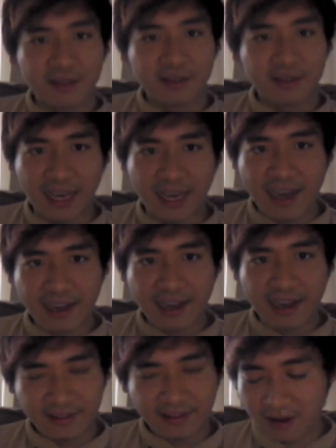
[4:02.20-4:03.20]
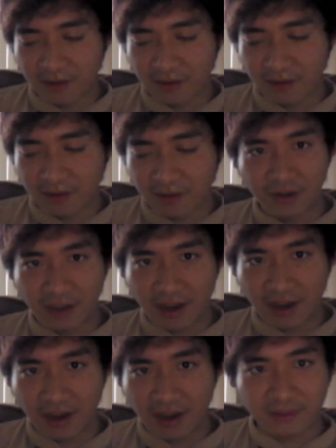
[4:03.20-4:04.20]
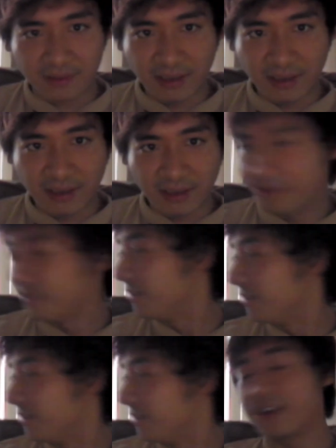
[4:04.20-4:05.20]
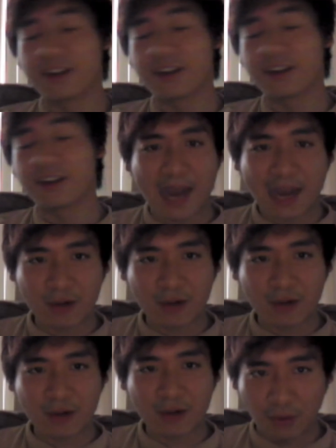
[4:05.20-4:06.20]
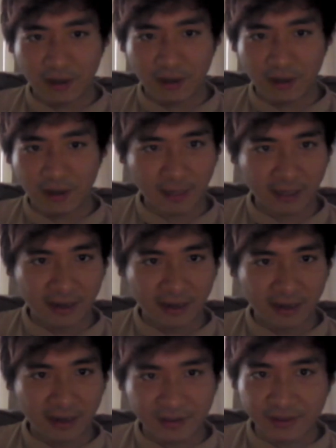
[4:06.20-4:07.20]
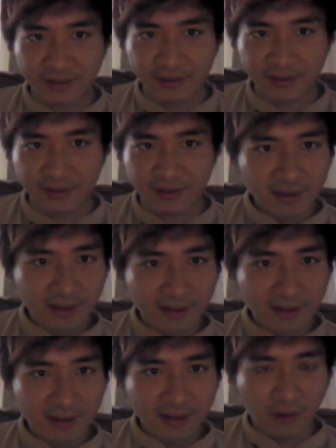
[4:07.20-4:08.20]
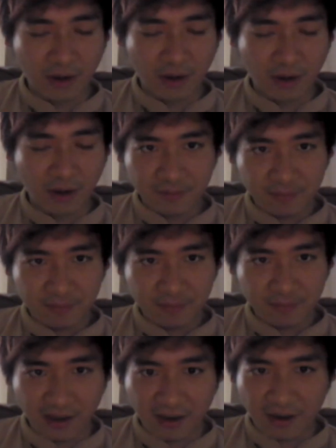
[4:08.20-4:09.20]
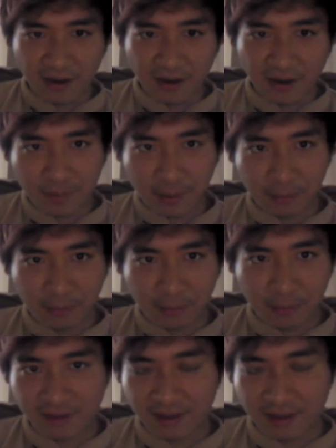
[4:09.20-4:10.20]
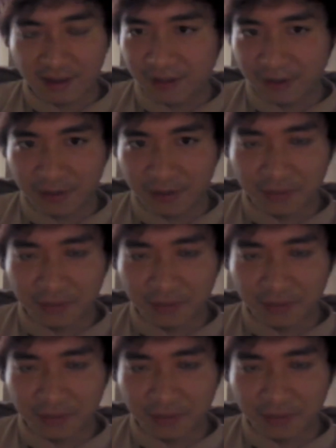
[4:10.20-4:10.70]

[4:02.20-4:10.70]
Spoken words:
tech of the studio, and you can hear the background noise because, well, people just like to